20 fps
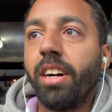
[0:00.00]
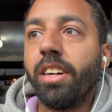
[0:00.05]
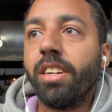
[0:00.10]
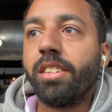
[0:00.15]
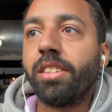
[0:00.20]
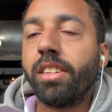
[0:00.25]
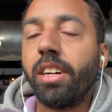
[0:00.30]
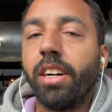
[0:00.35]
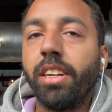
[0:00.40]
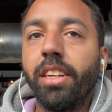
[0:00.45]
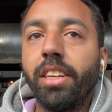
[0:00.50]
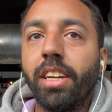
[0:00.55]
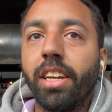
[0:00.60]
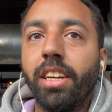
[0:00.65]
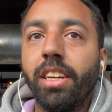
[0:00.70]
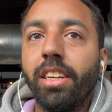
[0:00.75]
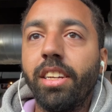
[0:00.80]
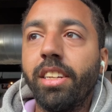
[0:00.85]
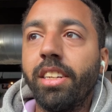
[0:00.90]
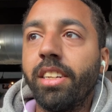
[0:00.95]
signing
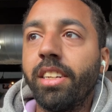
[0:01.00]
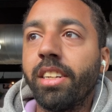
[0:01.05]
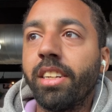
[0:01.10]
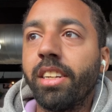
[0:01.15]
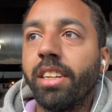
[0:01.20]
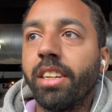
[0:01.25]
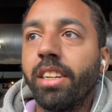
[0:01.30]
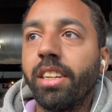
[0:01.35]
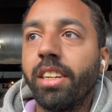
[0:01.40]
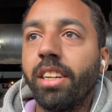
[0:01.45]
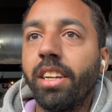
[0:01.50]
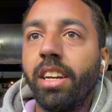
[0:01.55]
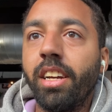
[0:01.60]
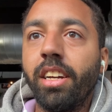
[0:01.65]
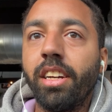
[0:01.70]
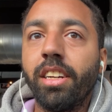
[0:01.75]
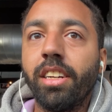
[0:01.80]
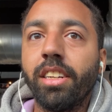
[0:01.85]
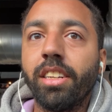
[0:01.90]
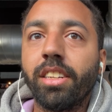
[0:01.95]
in
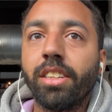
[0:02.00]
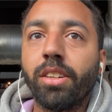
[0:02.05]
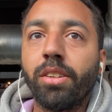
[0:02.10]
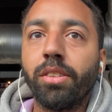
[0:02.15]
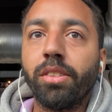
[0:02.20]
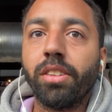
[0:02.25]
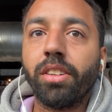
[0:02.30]
and go to